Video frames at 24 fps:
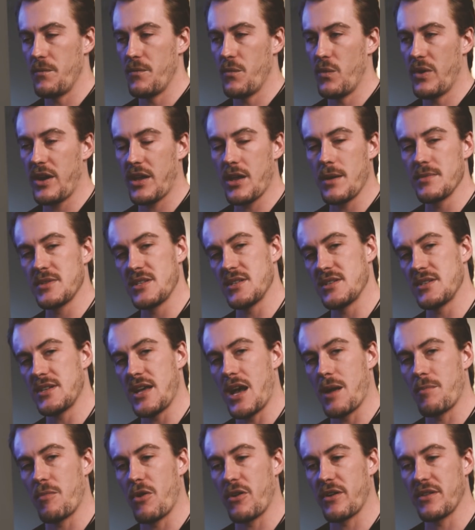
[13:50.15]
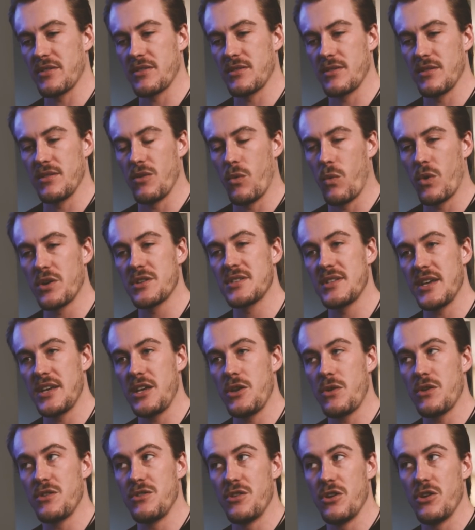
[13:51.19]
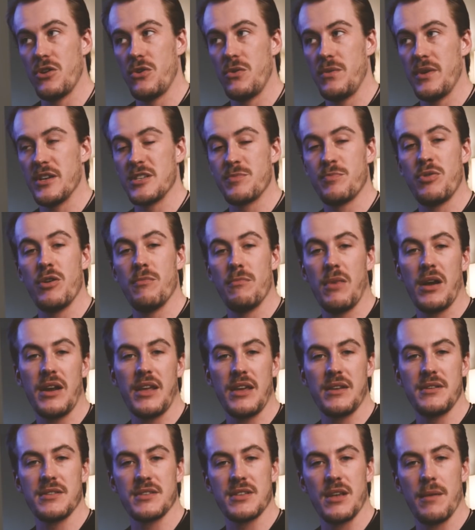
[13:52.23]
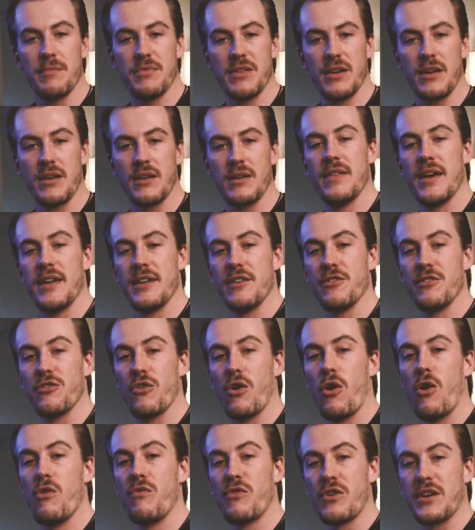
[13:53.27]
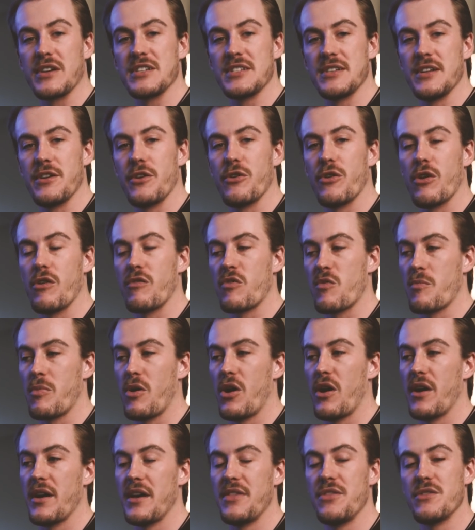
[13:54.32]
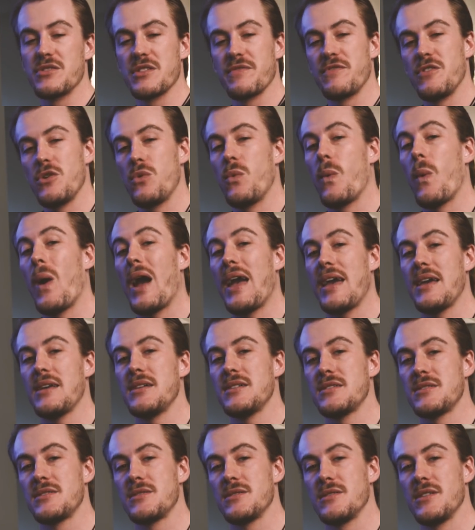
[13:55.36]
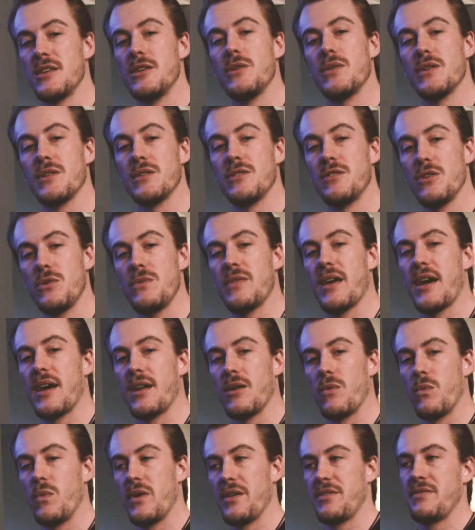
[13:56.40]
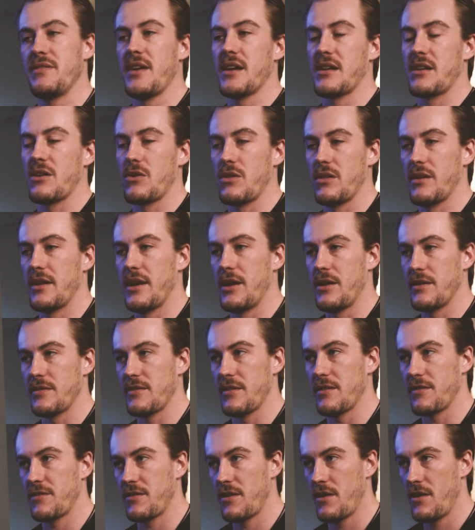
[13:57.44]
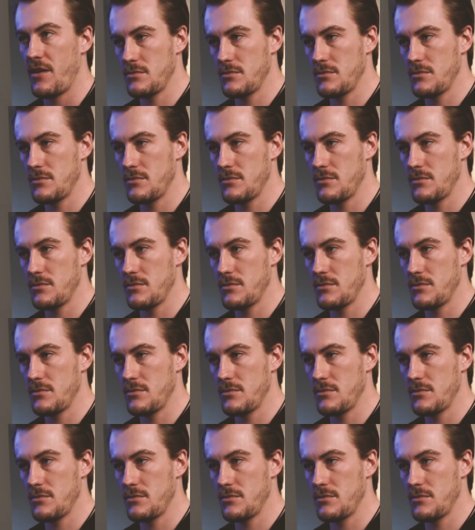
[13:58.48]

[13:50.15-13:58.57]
When it comes to the stock market, the worst thing you can do is put money into something that is overextended or overbought. And there's a few ways that you can do that with technical analysis.